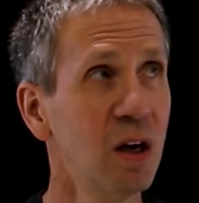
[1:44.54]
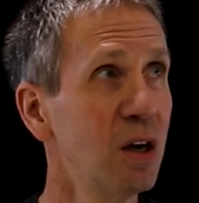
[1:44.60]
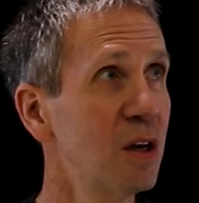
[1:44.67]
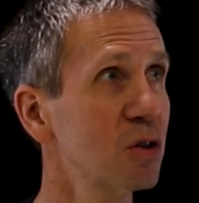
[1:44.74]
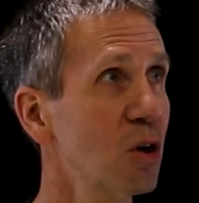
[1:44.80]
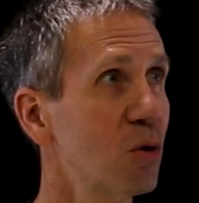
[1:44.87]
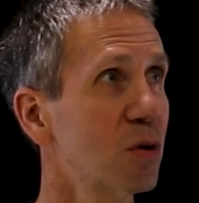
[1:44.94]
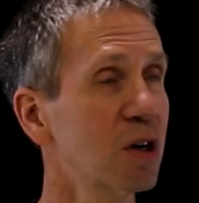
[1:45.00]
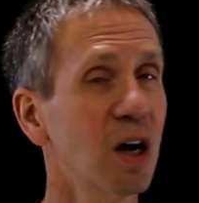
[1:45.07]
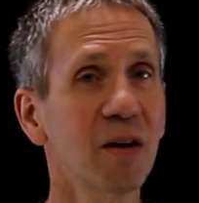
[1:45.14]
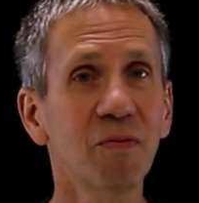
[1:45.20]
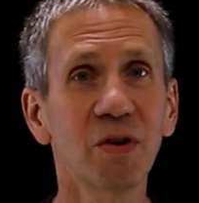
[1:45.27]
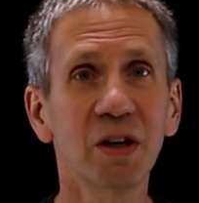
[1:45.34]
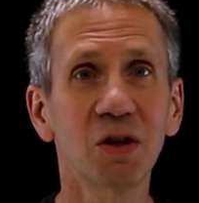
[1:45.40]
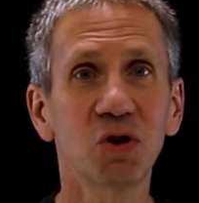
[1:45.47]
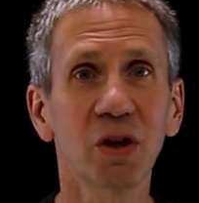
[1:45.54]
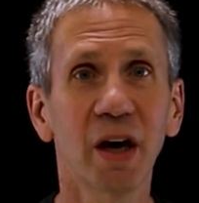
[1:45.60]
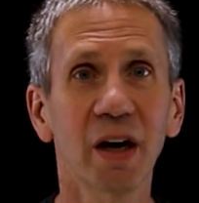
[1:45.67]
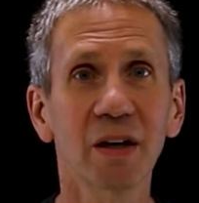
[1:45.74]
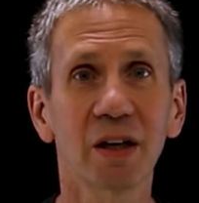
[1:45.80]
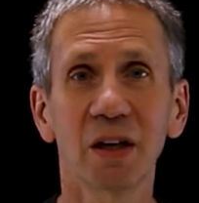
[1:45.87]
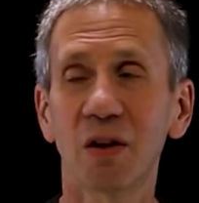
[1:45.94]
So
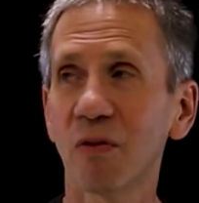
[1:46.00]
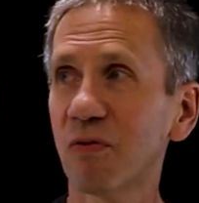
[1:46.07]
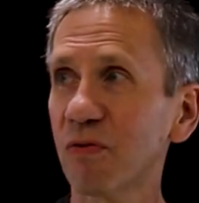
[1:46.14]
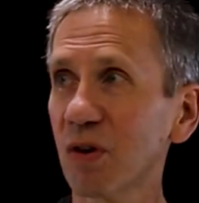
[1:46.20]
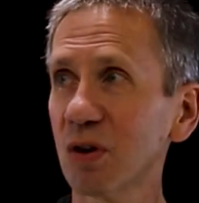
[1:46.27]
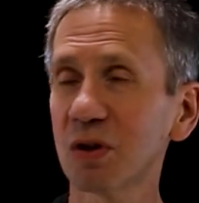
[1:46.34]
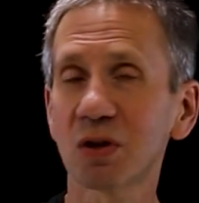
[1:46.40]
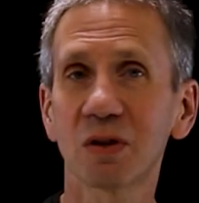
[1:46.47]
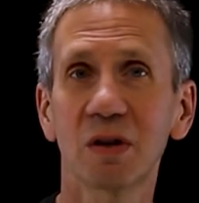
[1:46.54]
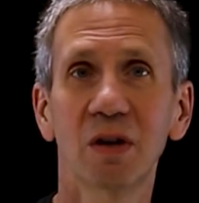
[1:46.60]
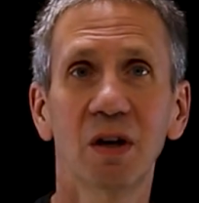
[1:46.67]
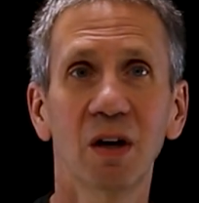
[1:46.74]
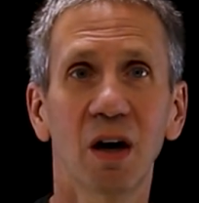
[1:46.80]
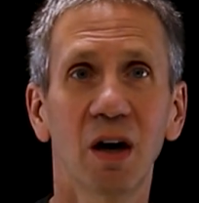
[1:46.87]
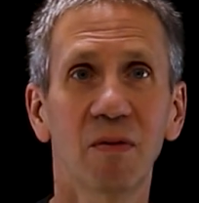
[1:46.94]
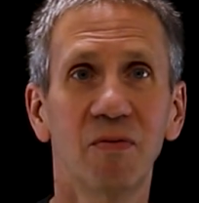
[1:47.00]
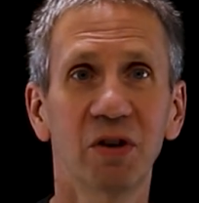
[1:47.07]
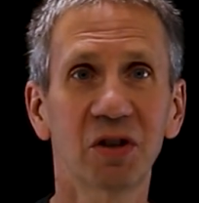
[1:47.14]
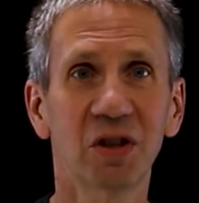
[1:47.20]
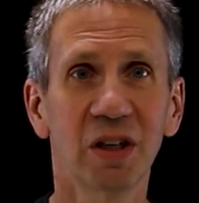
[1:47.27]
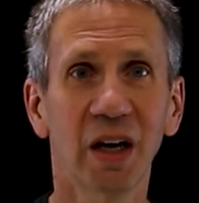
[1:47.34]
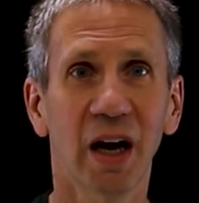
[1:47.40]
confidentiality, the first of the
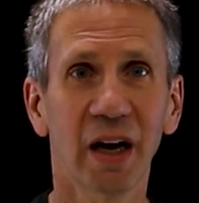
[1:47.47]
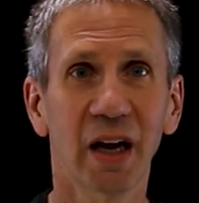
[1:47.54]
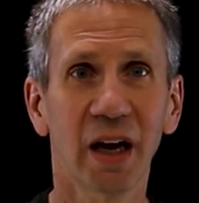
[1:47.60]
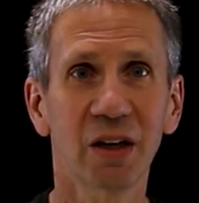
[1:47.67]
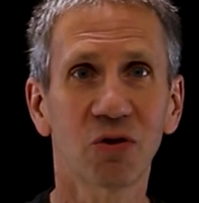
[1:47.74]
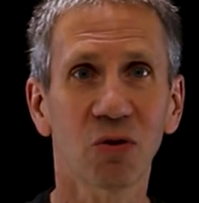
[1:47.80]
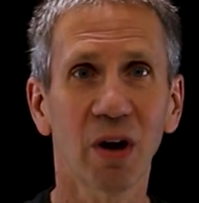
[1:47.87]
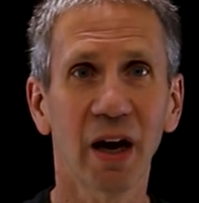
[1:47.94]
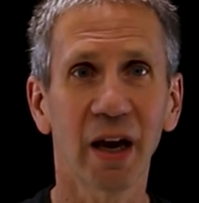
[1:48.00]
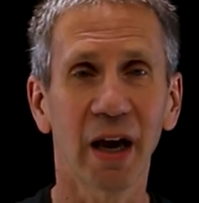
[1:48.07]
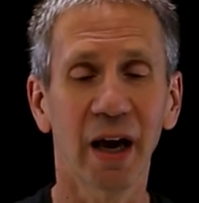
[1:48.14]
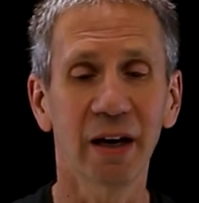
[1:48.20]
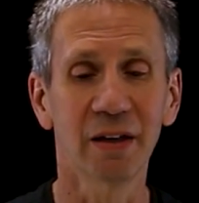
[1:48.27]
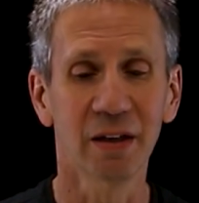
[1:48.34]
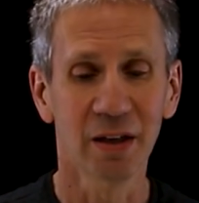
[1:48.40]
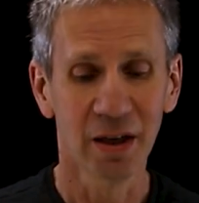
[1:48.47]
CIA Triad.